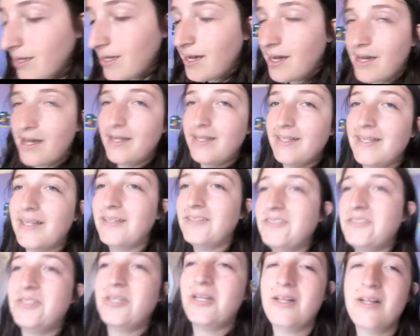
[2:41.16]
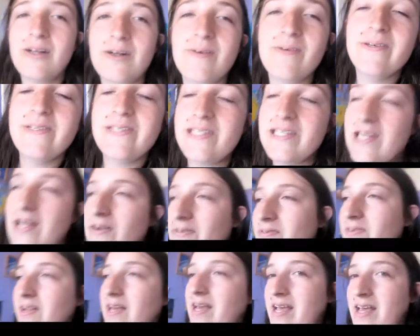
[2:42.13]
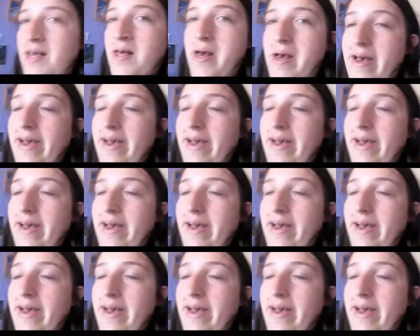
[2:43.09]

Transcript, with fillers: Uh, lunch was lovely.